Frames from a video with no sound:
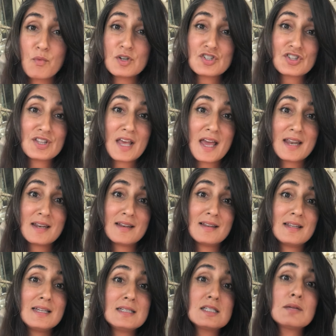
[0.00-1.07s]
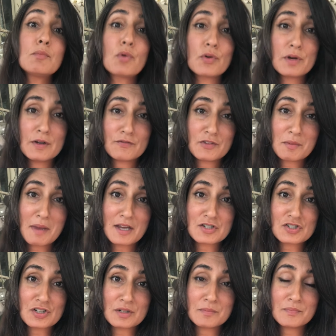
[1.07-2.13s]
which then lead to more
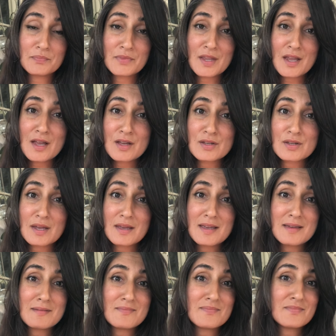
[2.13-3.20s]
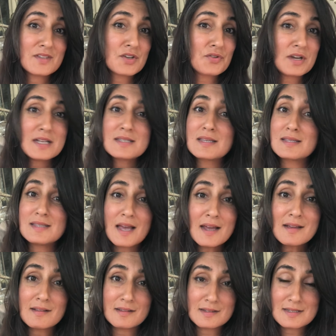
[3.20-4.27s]
inflammation. It creates a
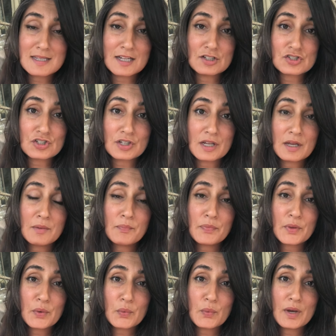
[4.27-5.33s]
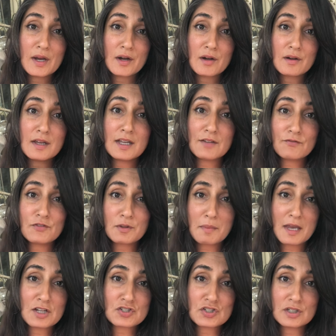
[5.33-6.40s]
cycle essentially where
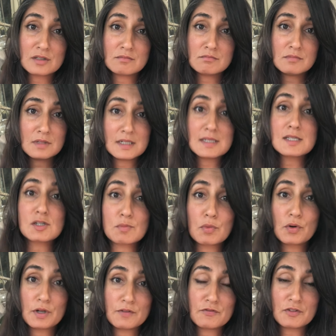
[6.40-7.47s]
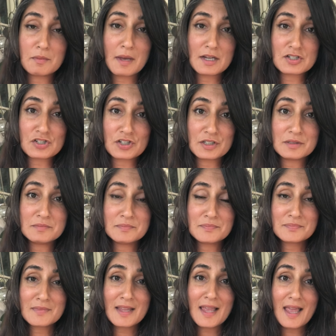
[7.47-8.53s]
inflammation leads to more inflammation
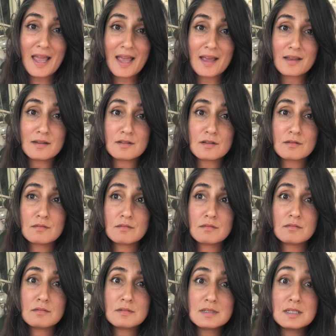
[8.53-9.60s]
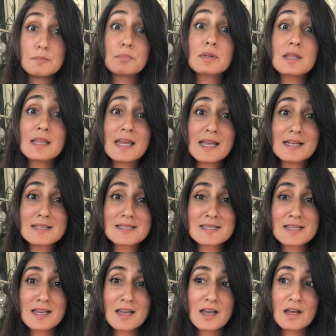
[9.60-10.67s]
and depletes